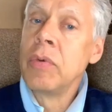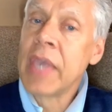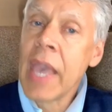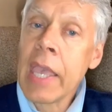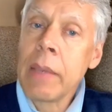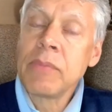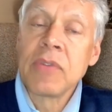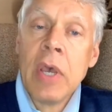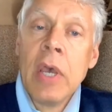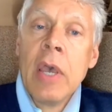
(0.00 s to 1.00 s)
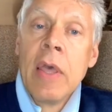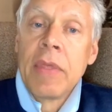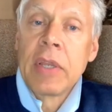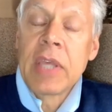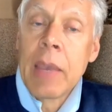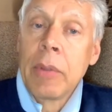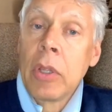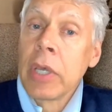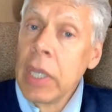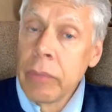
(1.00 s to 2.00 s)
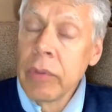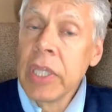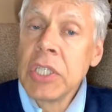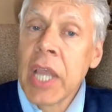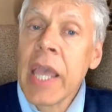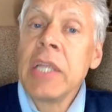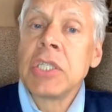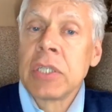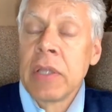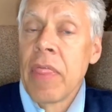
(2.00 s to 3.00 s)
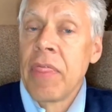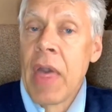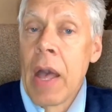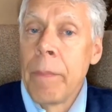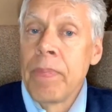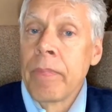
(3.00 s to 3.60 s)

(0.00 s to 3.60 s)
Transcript: and the new games that came along. And it really changed them.